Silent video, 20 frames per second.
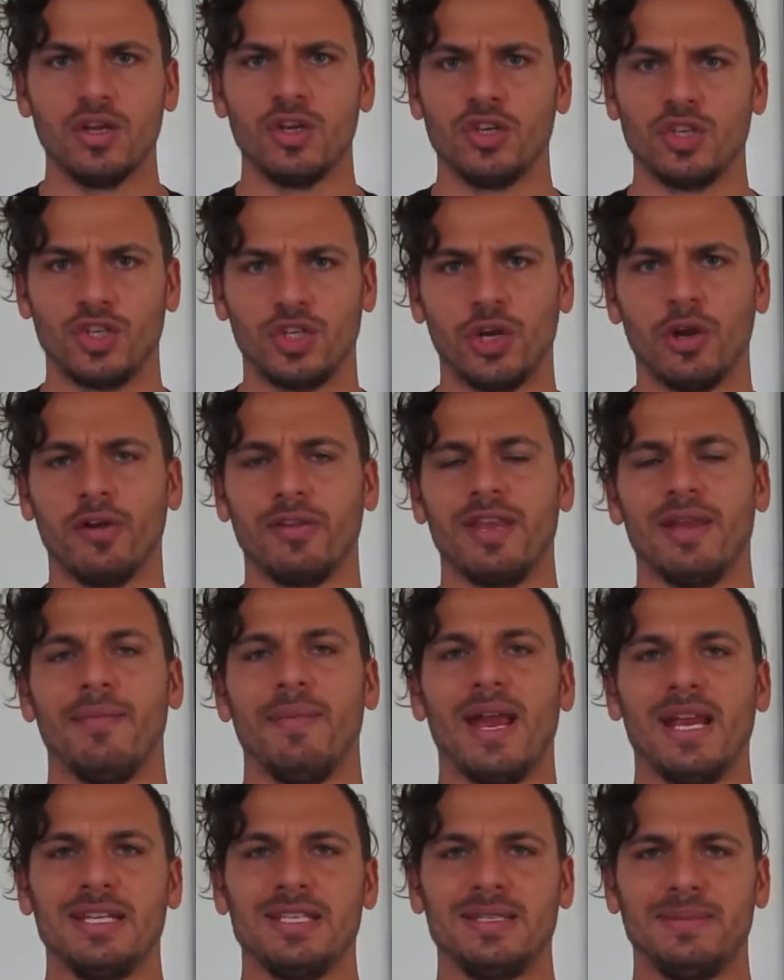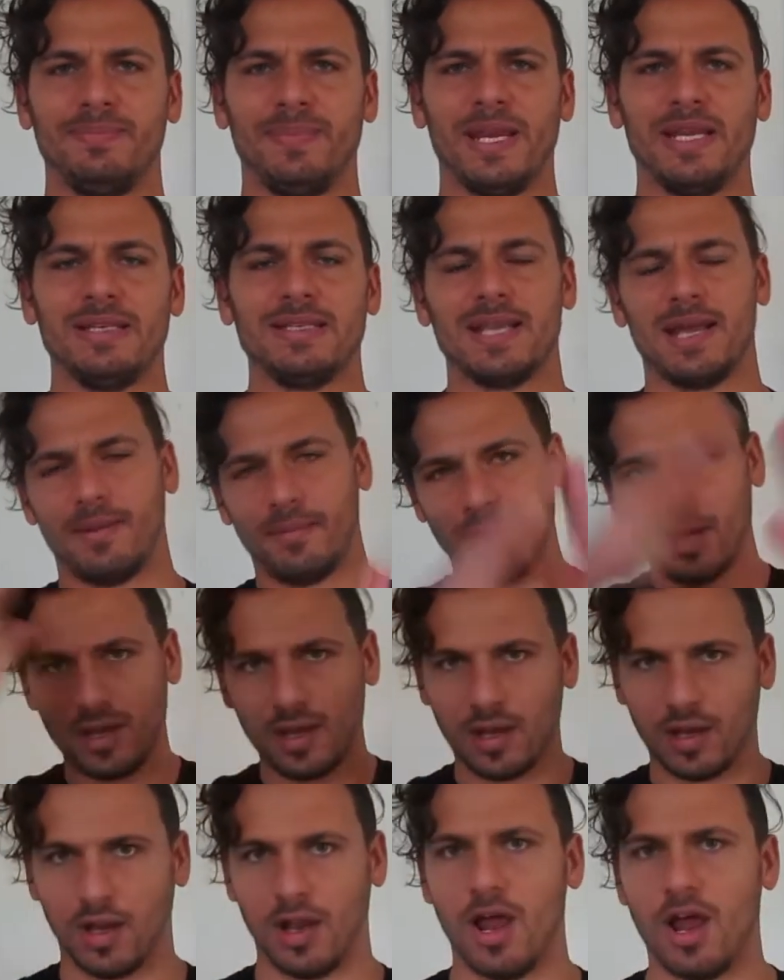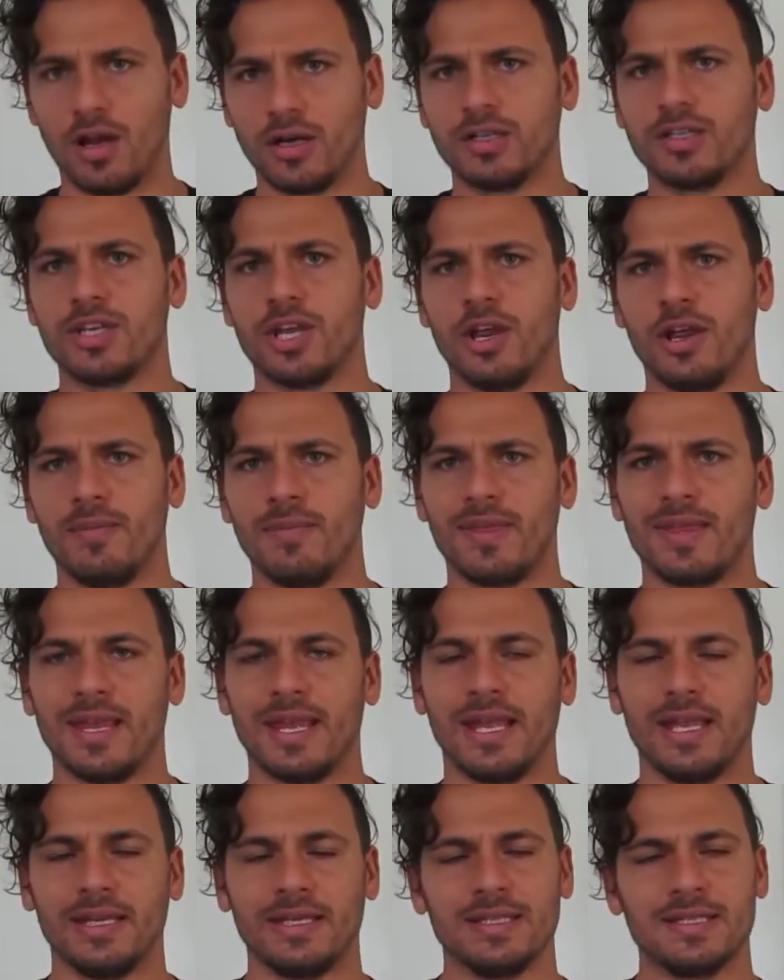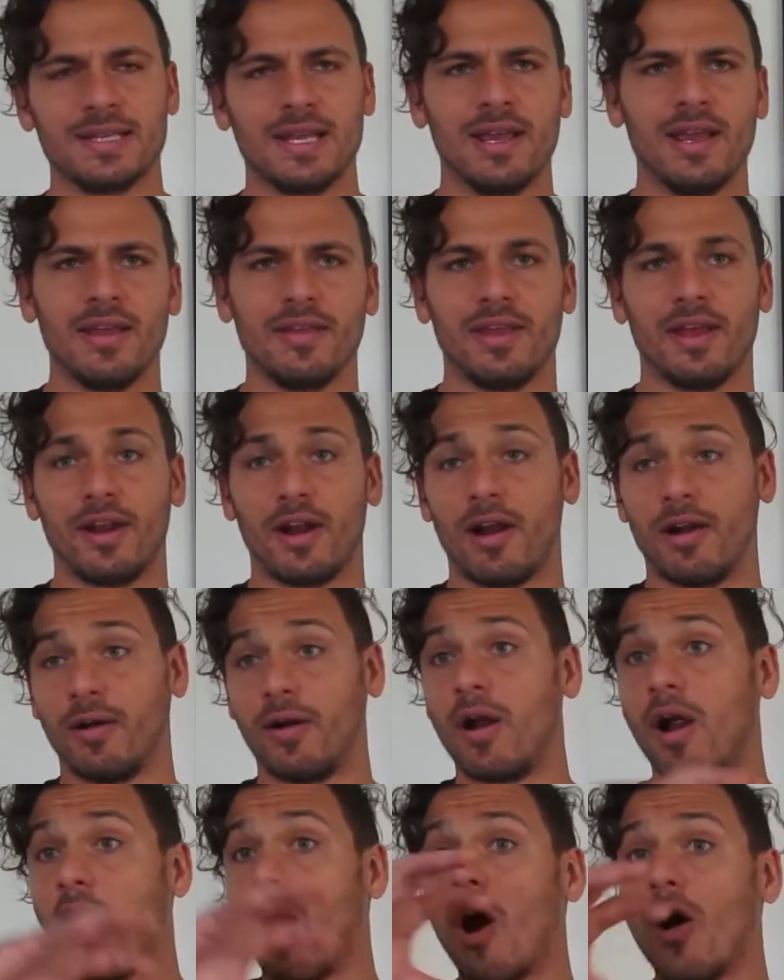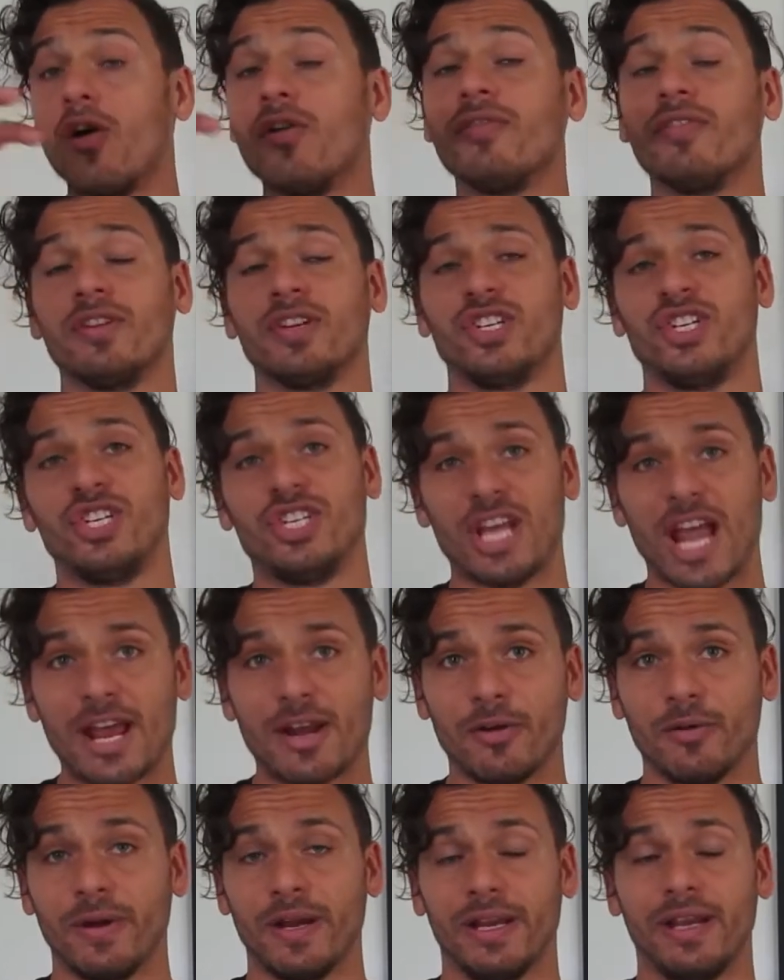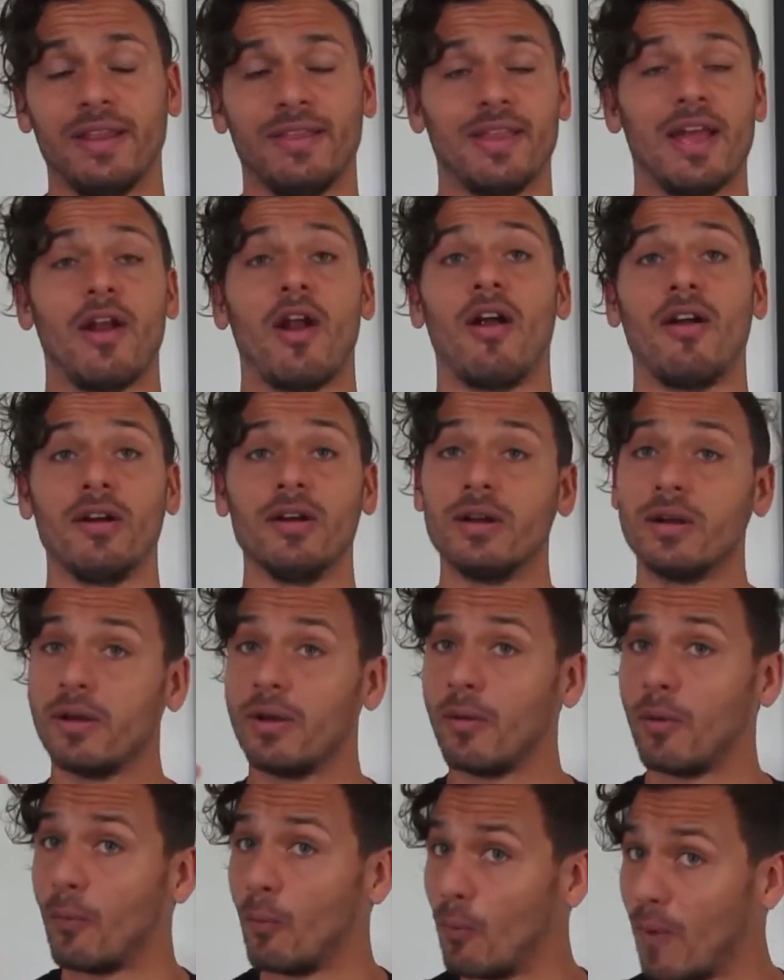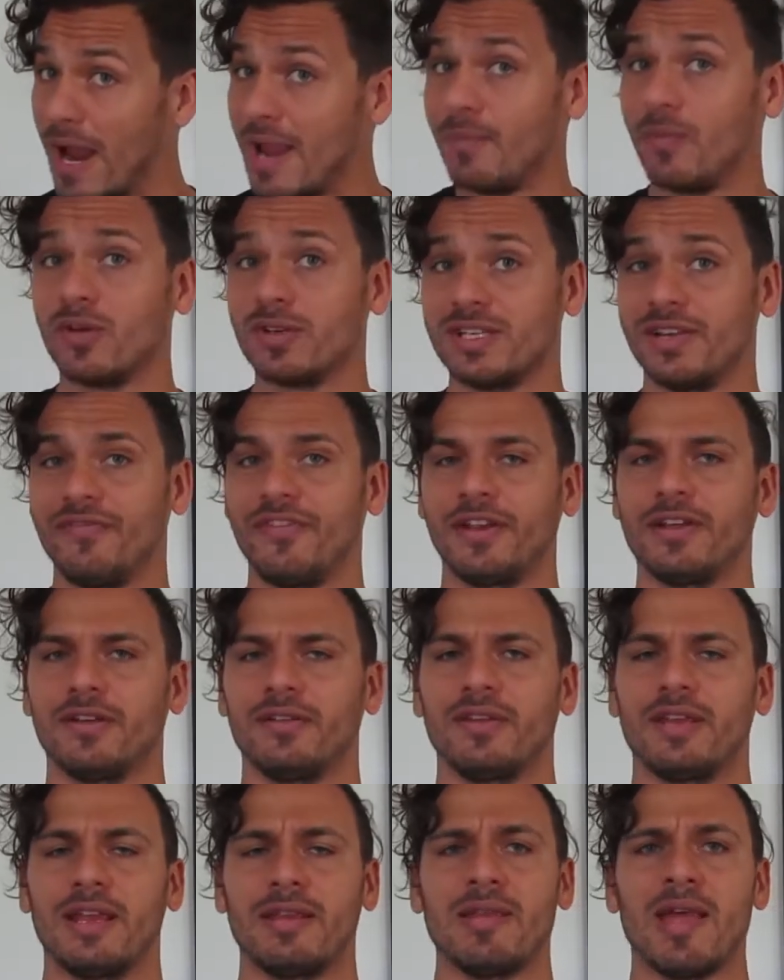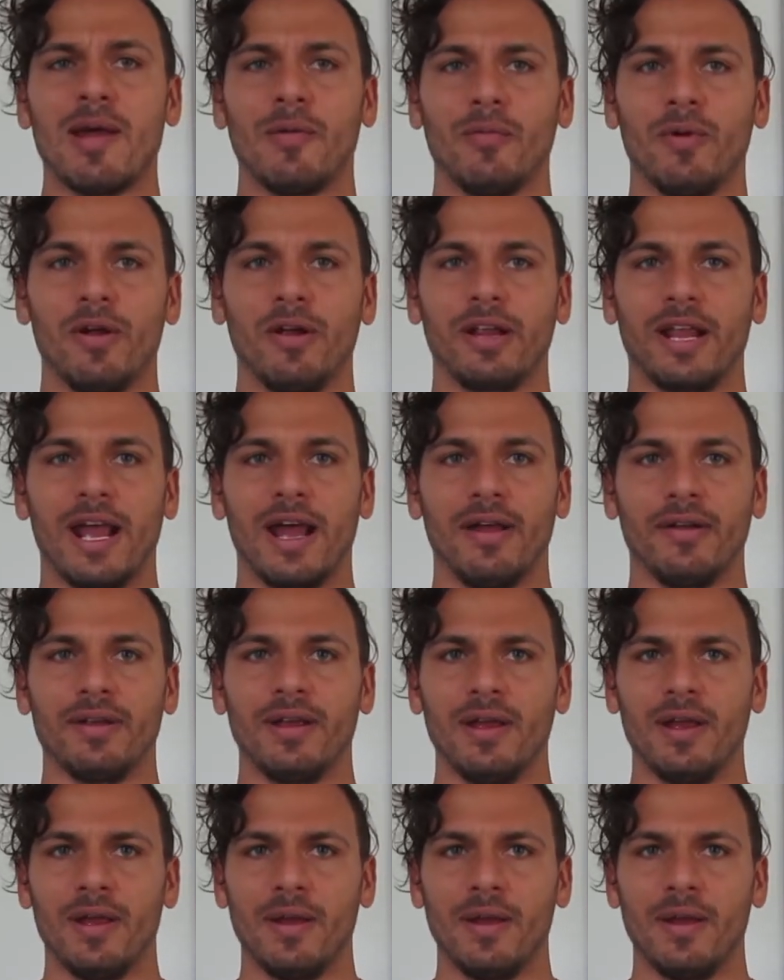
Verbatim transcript: Sure, there may be some long-term things that are overshadowing that are way more difficult than that workout.